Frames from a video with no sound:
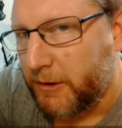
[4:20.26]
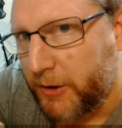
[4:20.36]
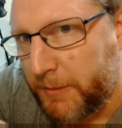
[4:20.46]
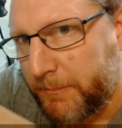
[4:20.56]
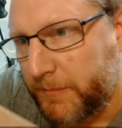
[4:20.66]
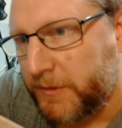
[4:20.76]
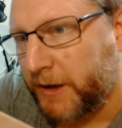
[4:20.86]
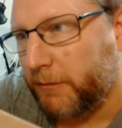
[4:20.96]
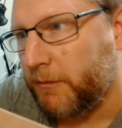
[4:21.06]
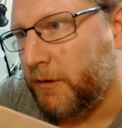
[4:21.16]
Okay,
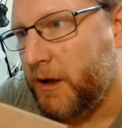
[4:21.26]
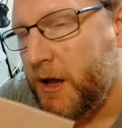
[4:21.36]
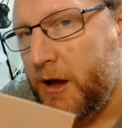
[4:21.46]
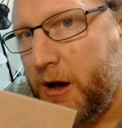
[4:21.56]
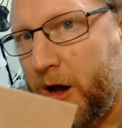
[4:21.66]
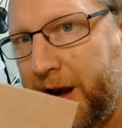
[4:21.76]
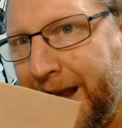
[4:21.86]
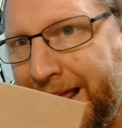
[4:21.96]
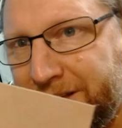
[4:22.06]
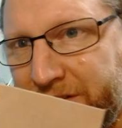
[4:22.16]
now,
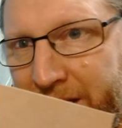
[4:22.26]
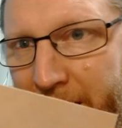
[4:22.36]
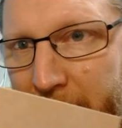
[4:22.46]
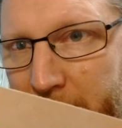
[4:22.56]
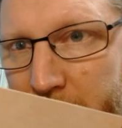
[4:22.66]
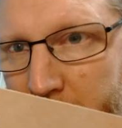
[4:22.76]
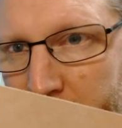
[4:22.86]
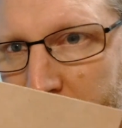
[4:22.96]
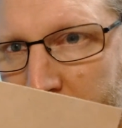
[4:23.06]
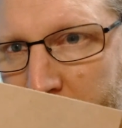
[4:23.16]
unless that
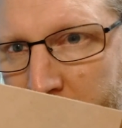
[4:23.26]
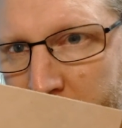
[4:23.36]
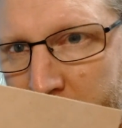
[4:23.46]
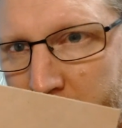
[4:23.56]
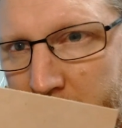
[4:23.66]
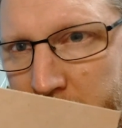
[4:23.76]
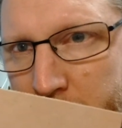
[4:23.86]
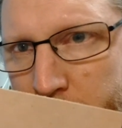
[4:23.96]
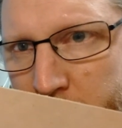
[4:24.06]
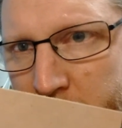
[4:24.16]

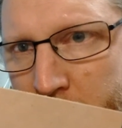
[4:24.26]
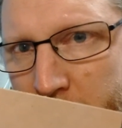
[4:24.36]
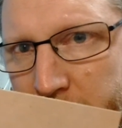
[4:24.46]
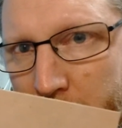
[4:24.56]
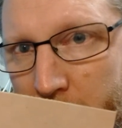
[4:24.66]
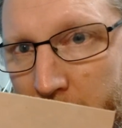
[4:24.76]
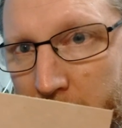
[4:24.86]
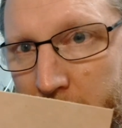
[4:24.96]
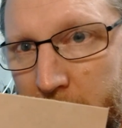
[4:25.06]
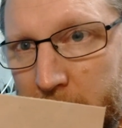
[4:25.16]
is a beautiful
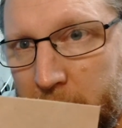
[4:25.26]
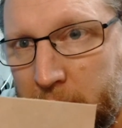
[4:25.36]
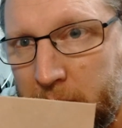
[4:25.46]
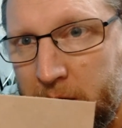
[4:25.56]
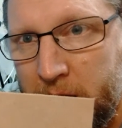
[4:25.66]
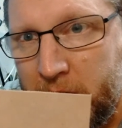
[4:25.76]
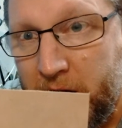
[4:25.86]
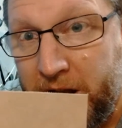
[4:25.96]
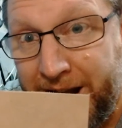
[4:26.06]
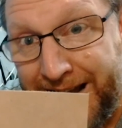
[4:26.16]
arc,
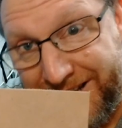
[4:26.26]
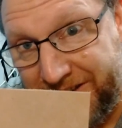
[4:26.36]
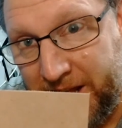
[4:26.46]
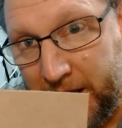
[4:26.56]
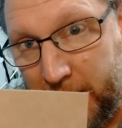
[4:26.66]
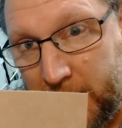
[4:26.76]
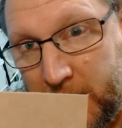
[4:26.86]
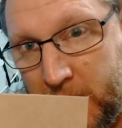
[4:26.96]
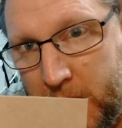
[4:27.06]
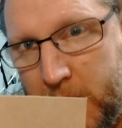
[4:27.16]
and unless that
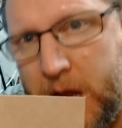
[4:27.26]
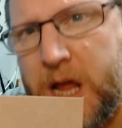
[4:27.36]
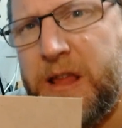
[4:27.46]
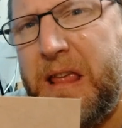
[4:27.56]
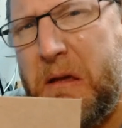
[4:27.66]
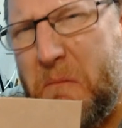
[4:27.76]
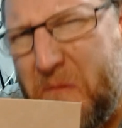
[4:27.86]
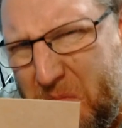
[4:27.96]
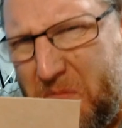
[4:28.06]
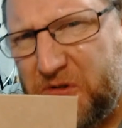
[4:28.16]
is
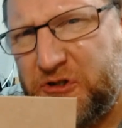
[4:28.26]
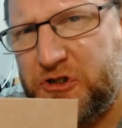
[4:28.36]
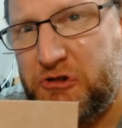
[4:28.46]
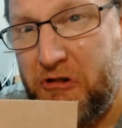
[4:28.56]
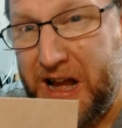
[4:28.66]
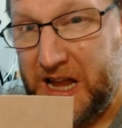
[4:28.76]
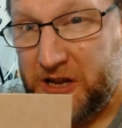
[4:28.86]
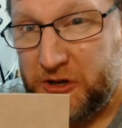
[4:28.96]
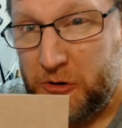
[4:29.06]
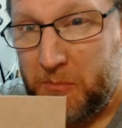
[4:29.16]
straight
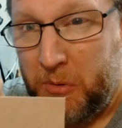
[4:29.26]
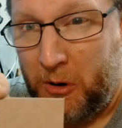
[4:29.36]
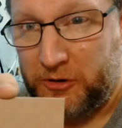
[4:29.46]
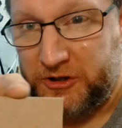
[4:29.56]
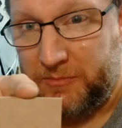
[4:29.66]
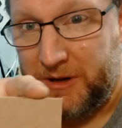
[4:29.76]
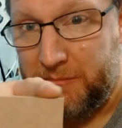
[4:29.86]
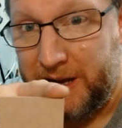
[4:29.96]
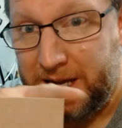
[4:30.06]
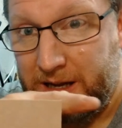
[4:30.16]
as you can possibly
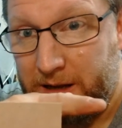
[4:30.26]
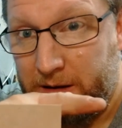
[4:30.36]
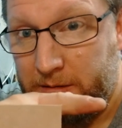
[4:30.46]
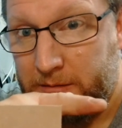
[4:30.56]
make it,